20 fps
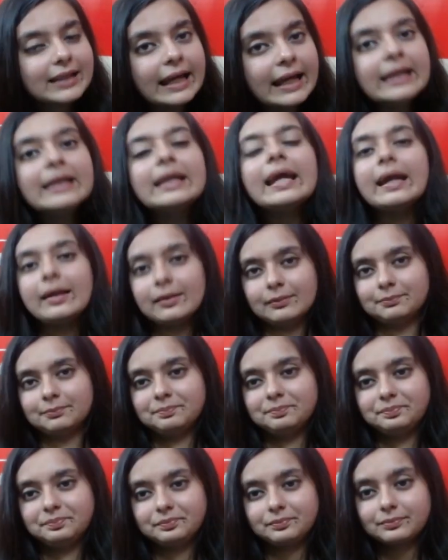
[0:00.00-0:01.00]
thinking
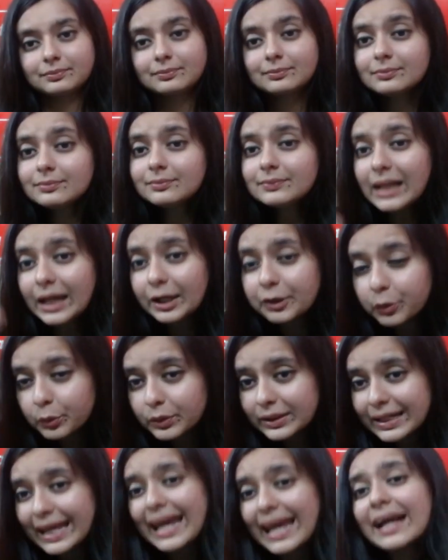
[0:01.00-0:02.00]

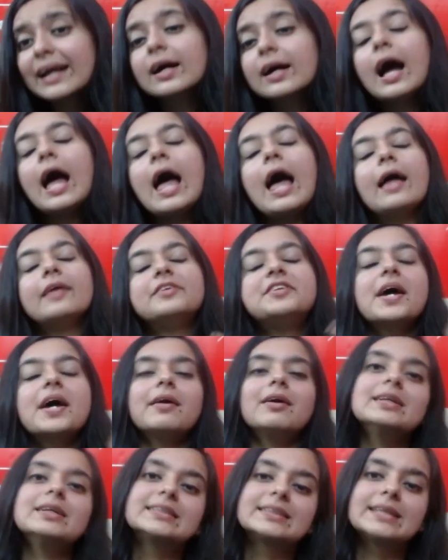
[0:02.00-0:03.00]
to take
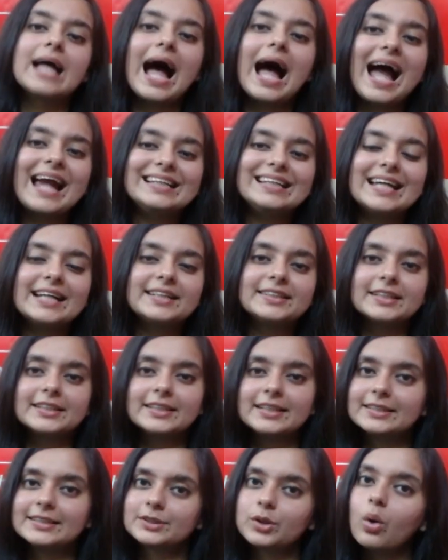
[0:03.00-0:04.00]
Gerrard's
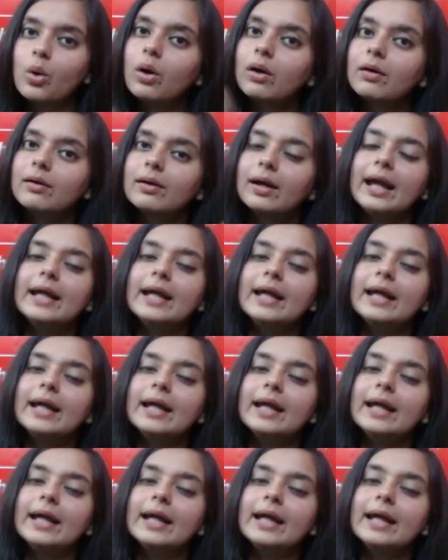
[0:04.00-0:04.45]
identity. So